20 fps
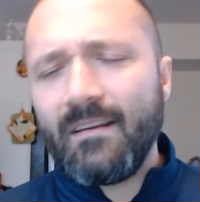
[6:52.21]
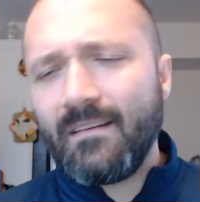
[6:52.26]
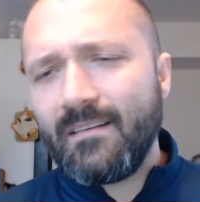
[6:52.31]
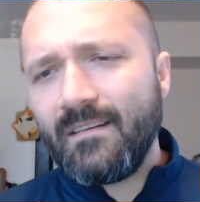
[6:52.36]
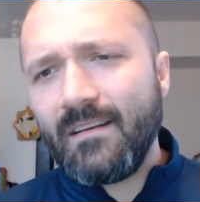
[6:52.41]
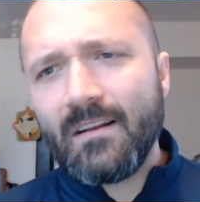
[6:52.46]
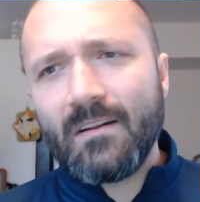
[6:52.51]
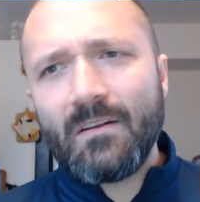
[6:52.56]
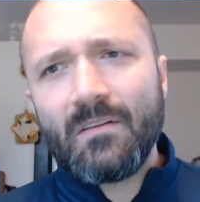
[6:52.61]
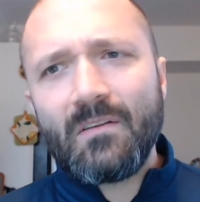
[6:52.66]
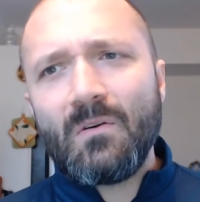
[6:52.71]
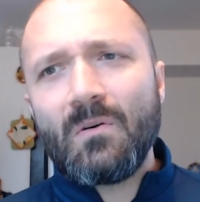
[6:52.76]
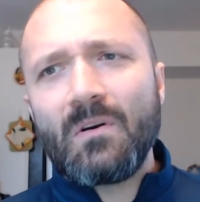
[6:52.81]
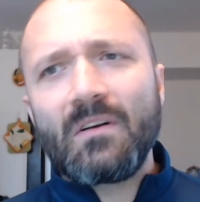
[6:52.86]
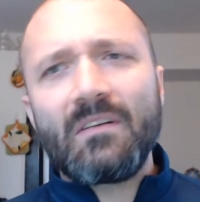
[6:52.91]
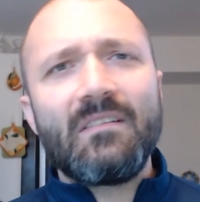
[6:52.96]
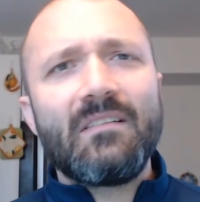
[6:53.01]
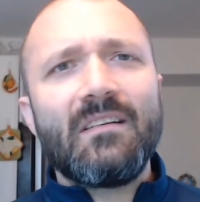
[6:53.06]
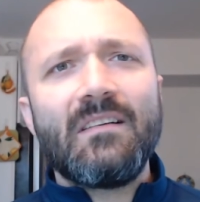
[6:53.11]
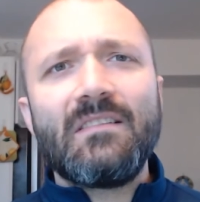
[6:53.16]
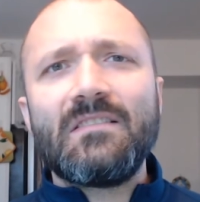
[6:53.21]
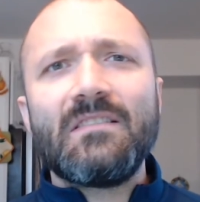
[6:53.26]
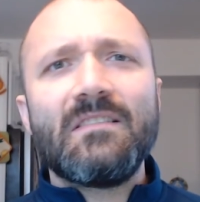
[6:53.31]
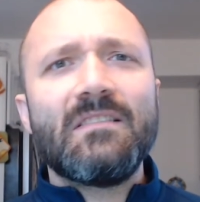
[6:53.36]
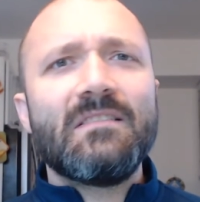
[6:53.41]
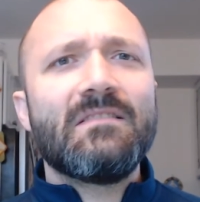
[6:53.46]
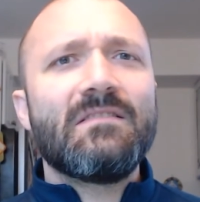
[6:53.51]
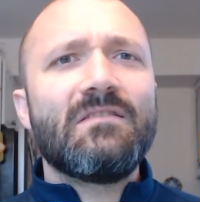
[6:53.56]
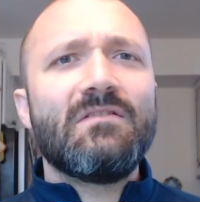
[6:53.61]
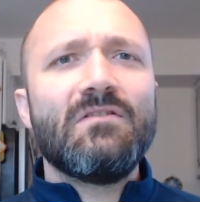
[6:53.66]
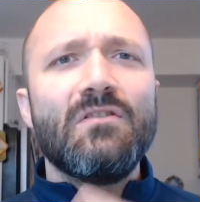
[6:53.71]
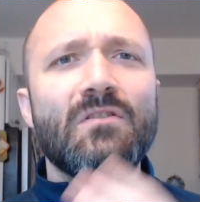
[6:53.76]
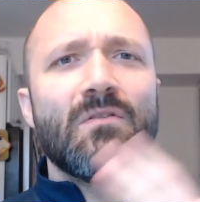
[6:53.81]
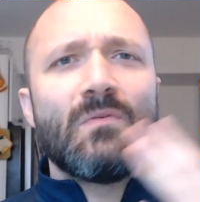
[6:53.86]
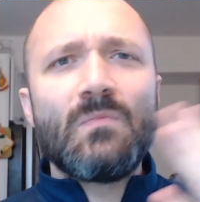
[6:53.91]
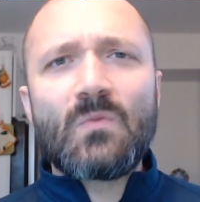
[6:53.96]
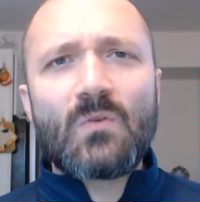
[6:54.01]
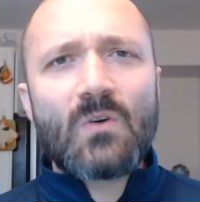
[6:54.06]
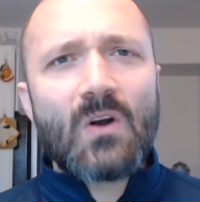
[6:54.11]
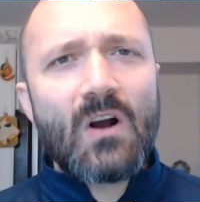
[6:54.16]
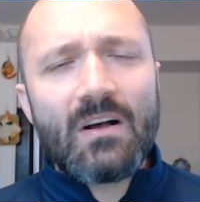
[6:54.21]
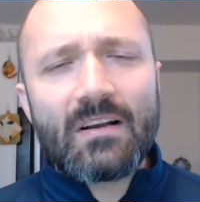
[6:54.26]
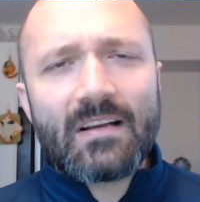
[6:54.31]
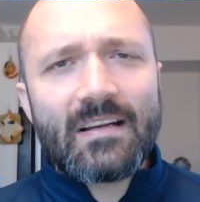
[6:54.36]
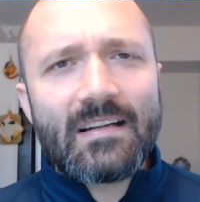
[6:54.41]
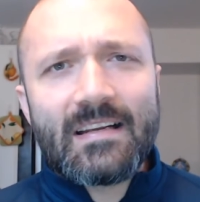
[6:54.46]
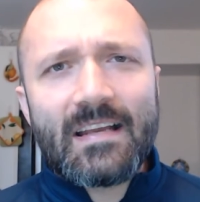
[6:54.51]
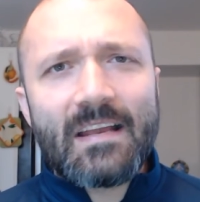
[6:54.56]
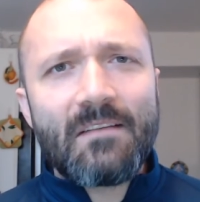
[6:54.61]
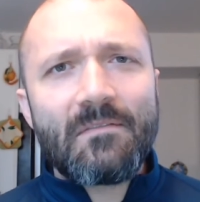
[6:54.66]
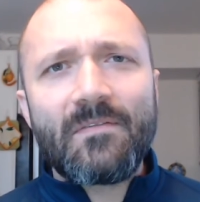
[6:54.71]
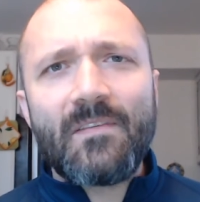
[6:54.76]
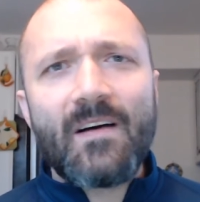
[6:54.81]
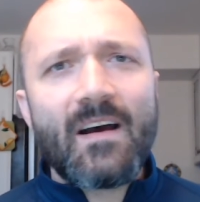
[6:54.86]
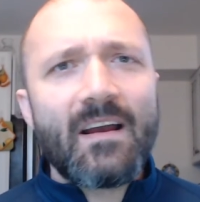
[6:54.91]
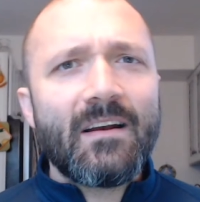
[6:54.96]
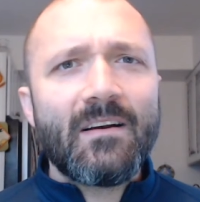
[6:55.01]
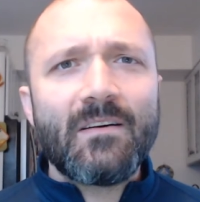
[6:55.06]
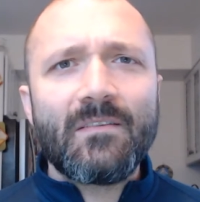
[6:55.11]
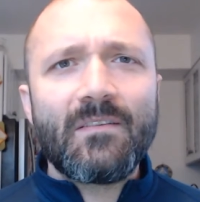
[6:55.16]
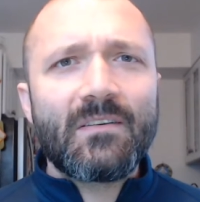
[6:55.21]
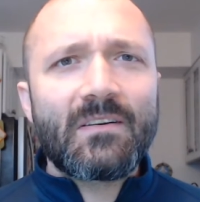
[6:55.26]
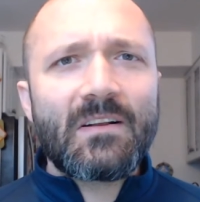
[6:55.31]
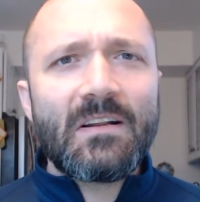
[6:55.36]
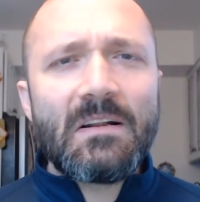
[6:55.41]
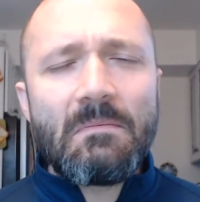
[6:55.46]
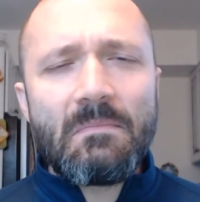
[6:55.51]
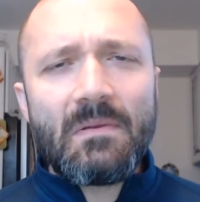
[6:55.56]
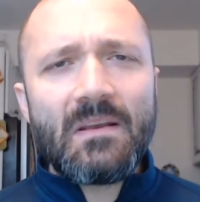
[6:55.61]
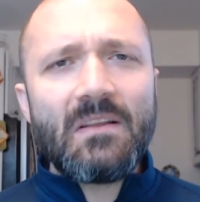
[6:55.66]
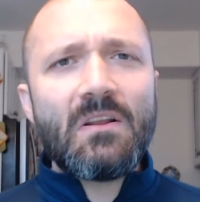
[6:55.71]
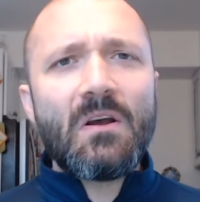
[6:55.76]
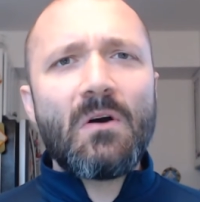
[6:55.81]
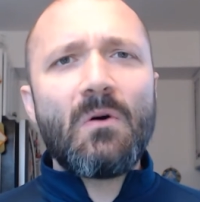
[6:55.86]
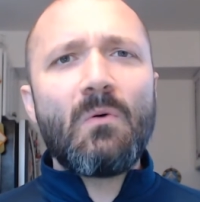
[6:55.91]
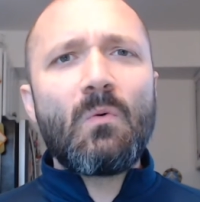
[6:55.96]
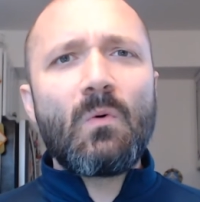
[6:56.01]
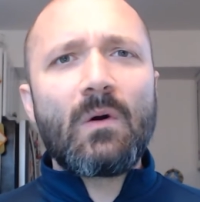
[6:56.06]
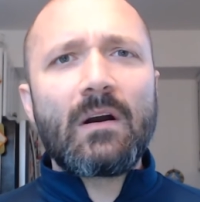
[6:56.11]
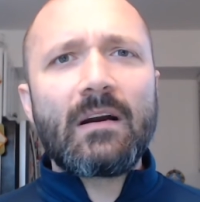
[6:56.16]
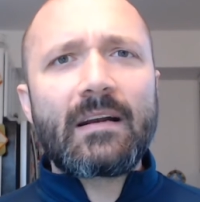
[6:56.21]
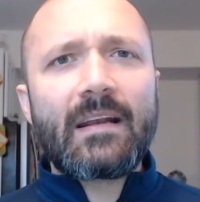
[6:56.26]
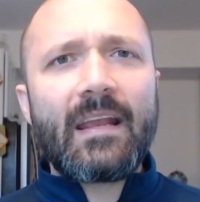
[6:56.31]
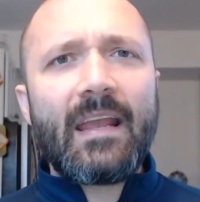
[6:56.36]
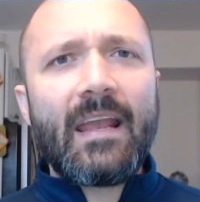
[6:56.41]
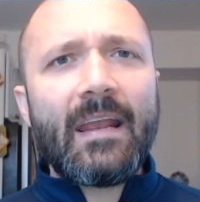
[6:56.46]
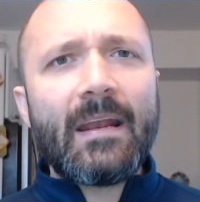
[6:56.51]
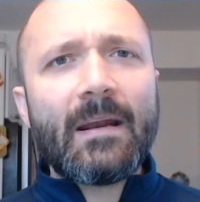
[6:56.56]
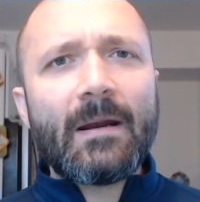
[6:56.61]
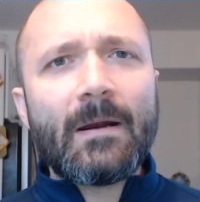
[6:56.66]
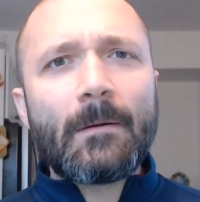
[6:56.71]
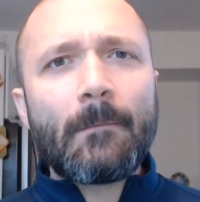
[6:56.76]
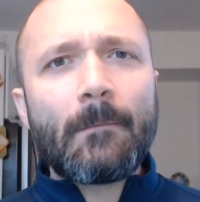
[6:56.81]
The organization is doomed, we're all going to get fired, there's going to be no work here.